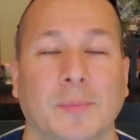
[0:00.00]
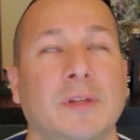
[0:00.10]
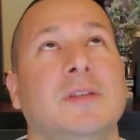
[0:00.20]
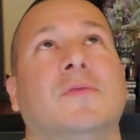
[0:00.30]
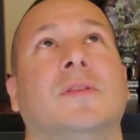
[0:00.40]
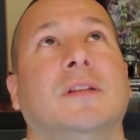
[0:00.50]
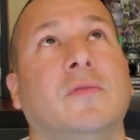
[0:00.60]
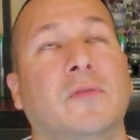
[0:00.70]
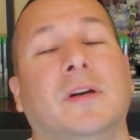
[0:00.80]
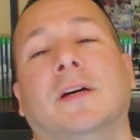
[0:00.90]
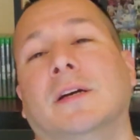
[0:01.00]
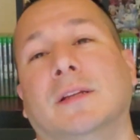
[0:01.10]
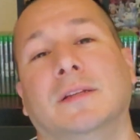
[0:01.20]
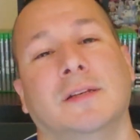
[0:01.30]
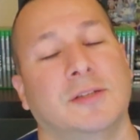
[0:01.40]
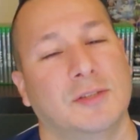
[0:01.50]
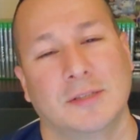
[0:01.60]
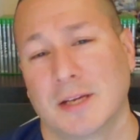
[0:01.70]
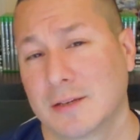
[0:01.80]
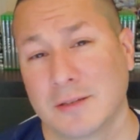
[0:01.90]
Please, for the love of God,
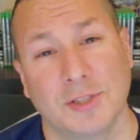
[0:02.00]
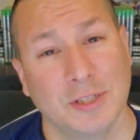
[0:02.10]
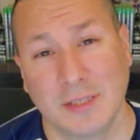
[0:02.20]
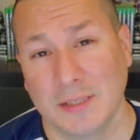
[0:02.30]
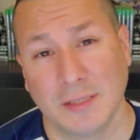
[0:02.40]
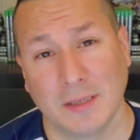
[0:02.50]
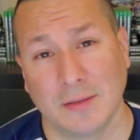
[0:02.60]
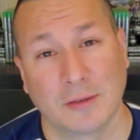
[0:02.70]
check your GTC,